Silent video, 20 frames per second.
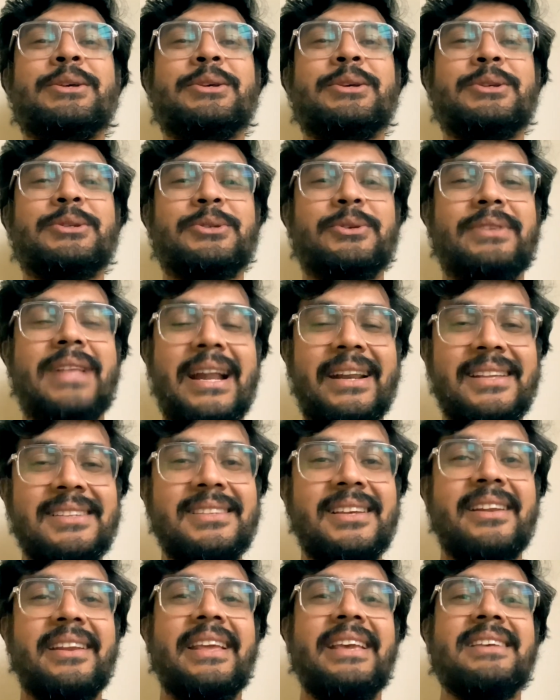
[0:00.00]
So that is
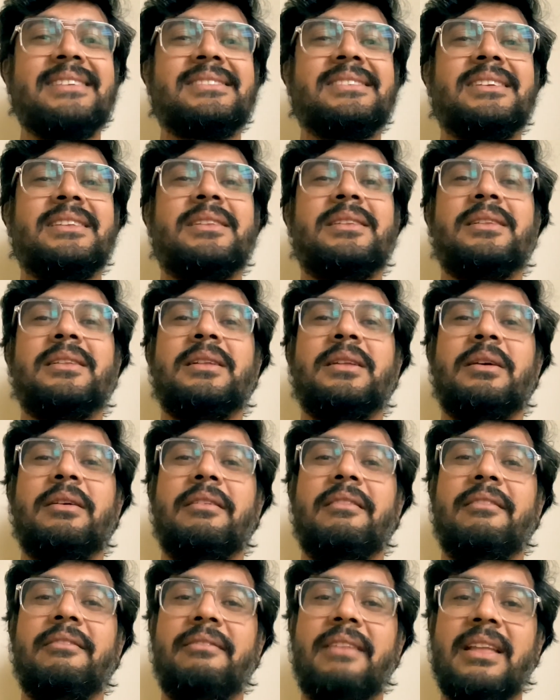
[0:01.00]
a reason
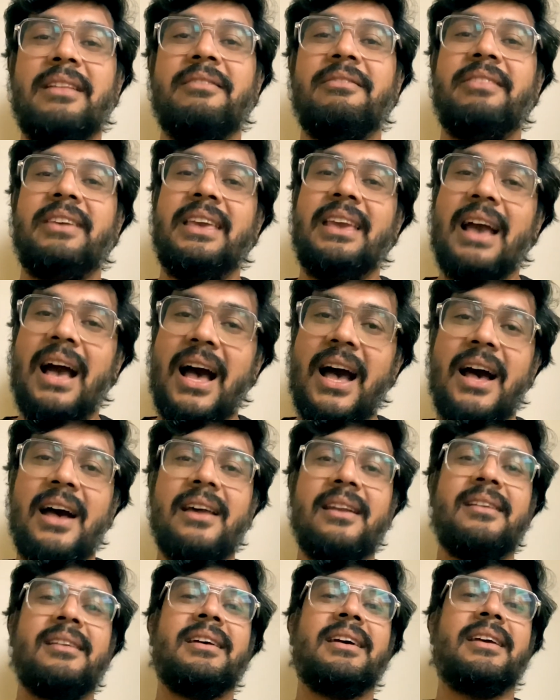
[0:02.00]
when we
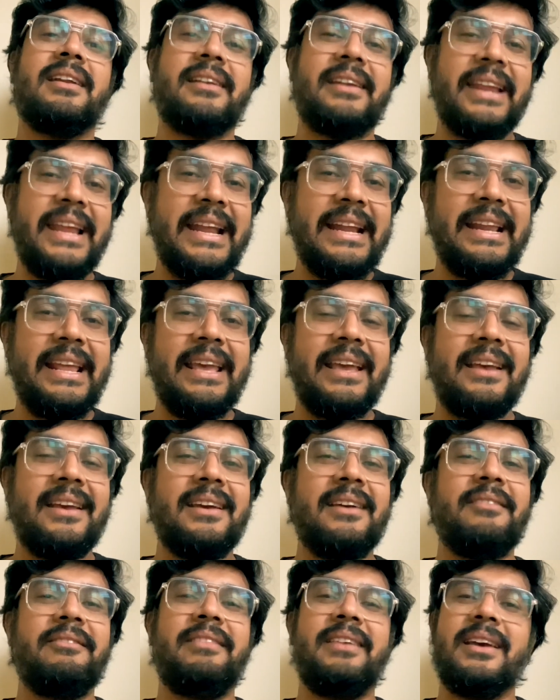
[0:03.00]
are
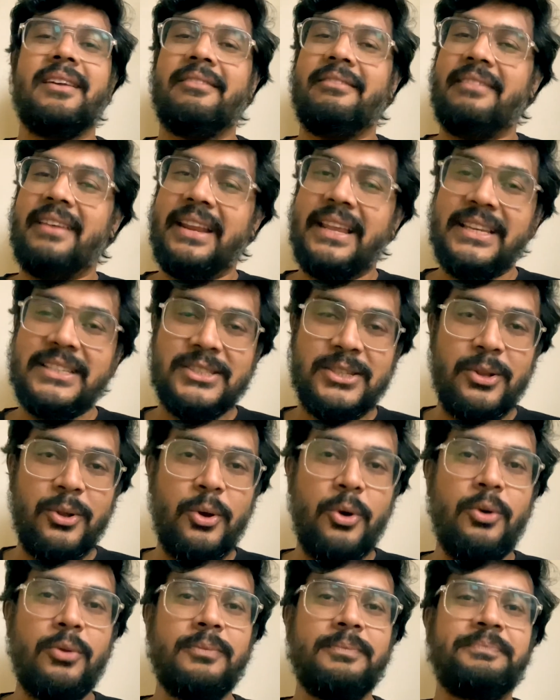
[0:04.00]
reading, we are very
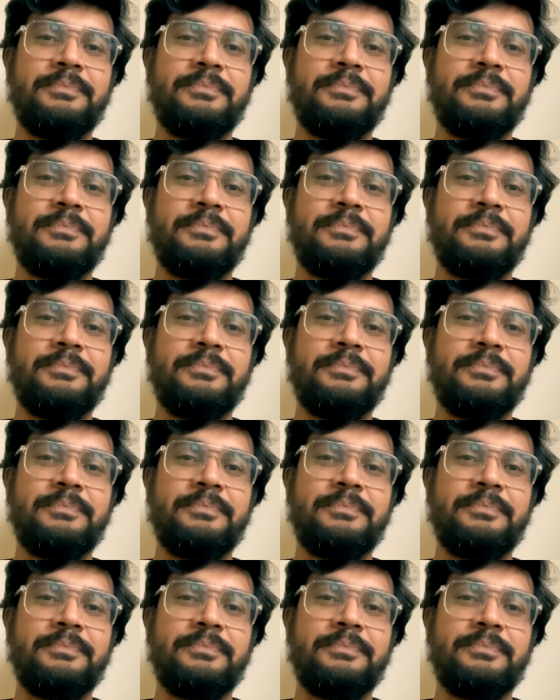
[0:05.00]
slow.